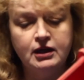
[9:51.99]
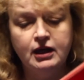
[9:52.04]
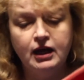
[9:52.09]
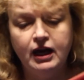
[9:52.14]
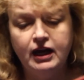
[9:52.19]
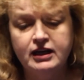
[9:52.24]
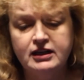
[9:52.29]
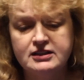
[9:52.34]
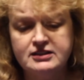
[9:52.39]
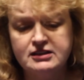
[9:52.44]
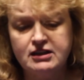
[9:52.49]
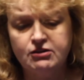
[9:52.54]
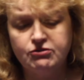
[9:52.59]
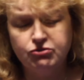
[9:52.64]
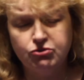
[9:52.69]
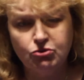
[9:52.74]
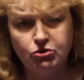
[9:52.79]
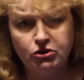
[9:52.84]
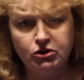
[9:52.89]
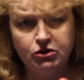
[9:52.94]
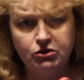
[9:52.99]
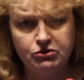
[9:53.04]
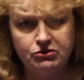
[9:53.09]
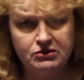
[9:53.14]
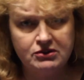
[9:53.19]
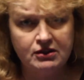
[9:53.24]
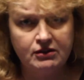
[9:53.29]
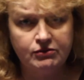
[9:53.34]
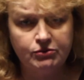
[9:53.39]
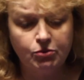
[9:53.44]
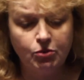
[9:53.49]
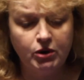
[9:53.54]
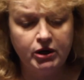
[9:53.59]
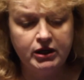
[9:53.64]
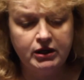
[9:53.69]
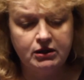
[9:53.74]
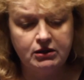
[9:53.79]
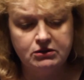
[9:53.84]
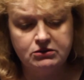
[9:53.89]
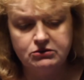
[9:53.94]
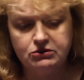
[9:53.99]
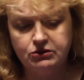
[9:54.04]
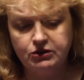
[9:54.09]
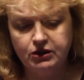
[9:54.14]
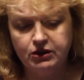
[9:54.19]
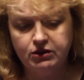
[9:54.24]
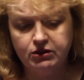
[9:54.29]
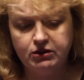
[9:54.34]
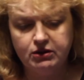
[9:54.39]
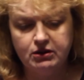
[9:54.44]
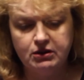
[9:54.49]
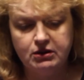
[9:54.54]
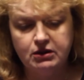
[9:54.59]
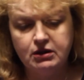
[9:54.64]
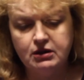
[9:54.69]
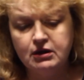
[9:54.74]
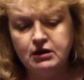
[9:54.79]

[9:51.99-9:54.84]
and it's got 4 coats of white underneath it.